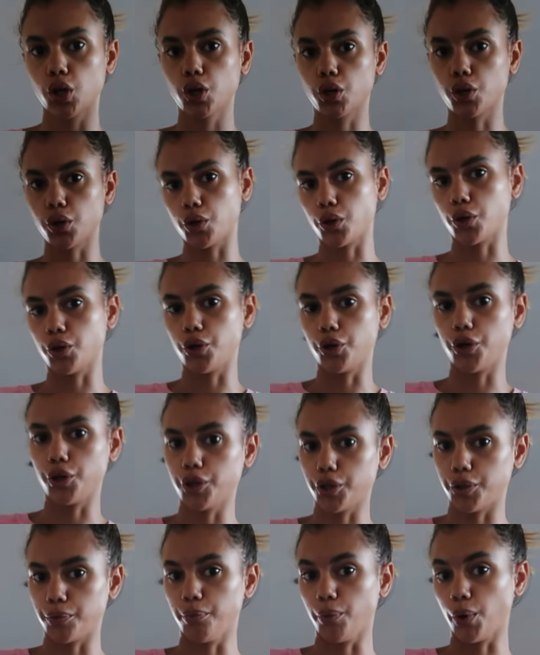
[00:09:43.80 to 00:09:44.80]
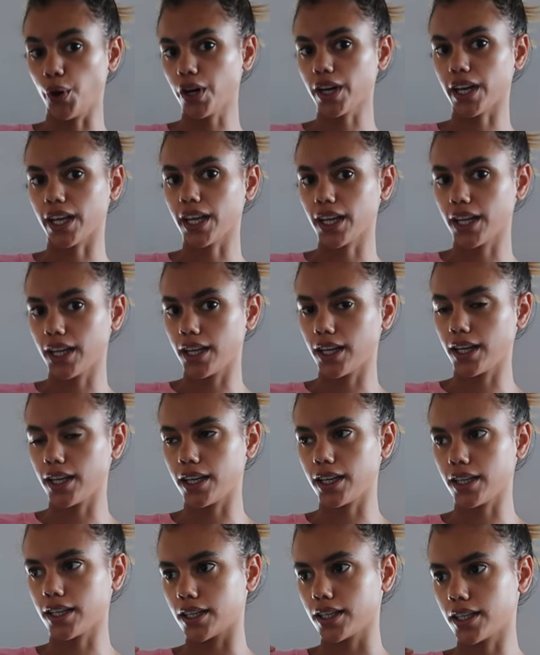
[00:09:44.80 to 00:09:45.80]
Good
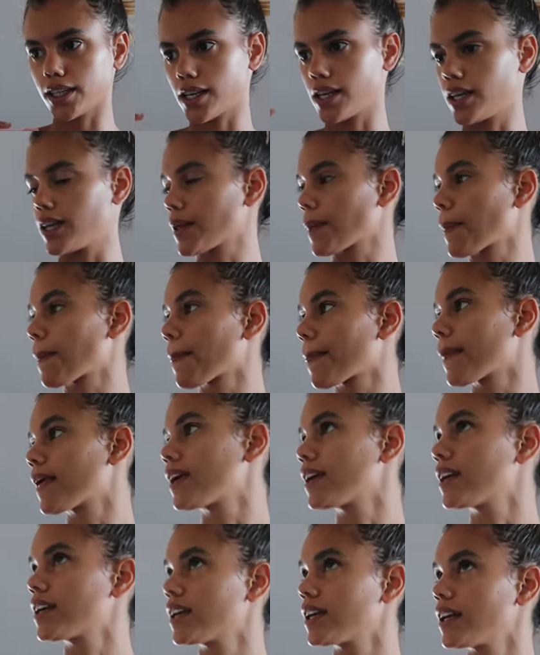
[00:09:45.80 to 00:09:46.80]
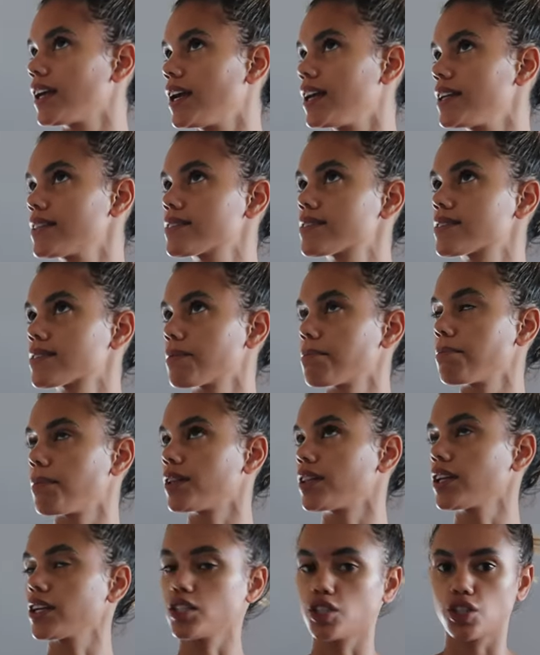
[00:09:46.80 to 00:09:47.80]
morning. It's
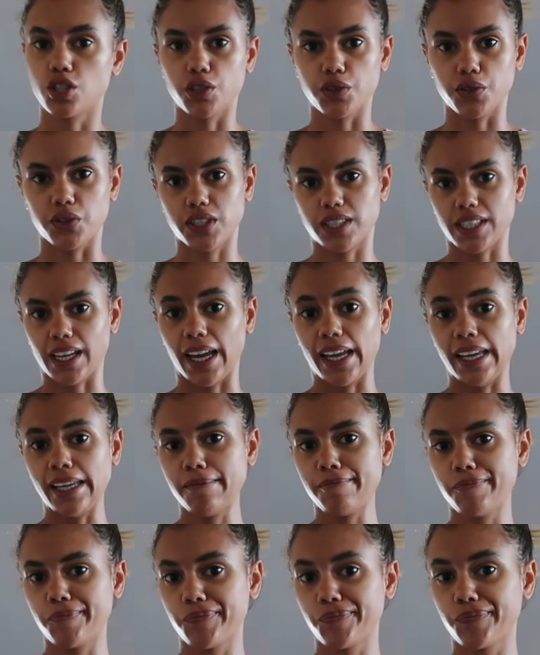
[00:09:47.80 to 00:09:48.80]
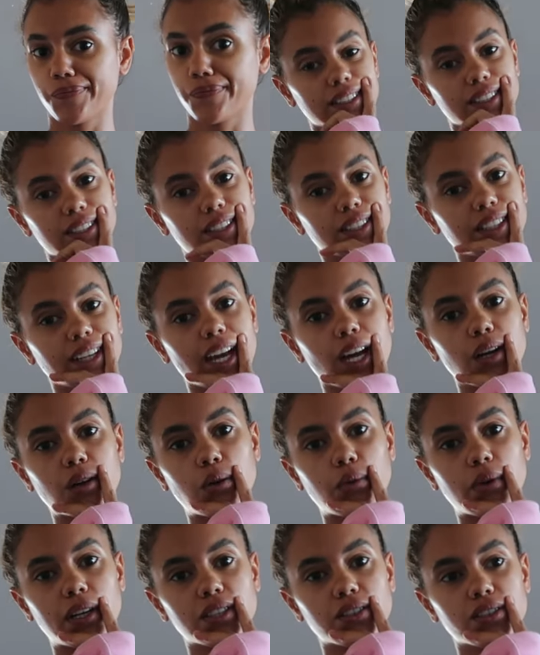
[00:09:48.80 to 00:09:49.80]
Monday, Tuesday. Yesterday
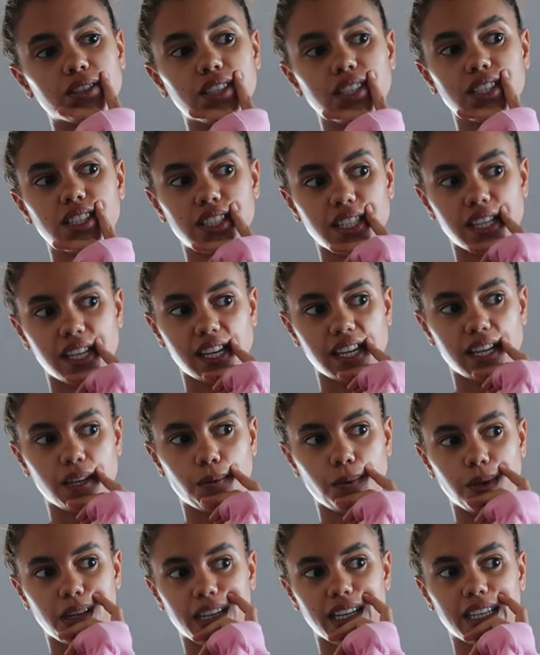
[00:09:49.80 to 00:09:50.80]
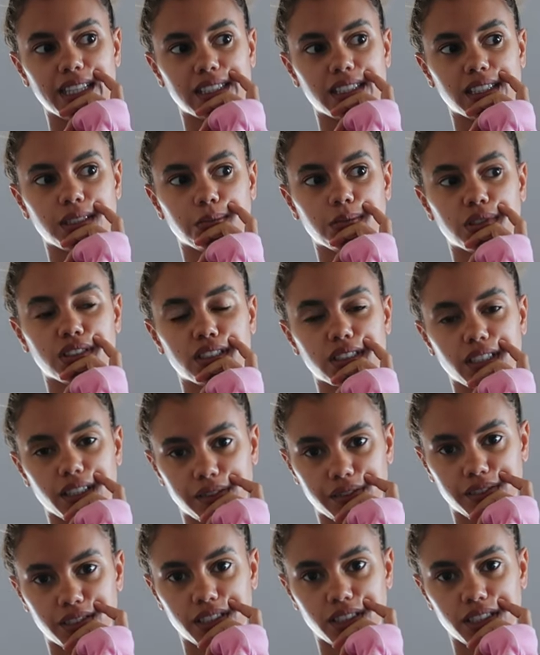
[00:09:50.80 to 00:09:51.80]
we went to the city. We had some
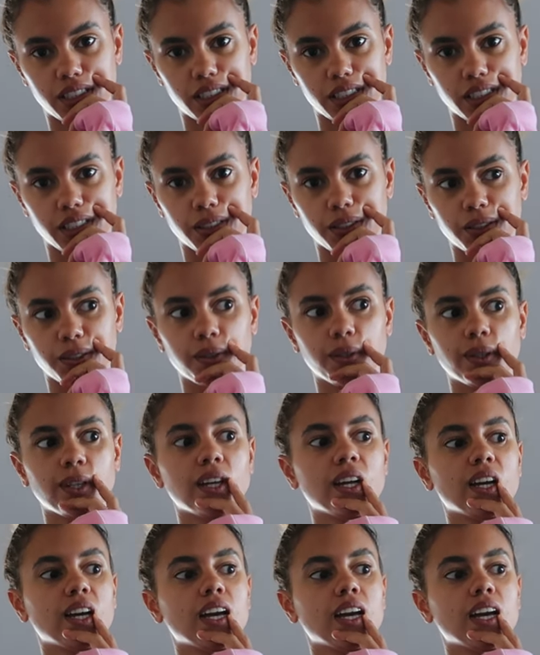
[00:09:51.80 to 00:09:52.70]
stuff to do.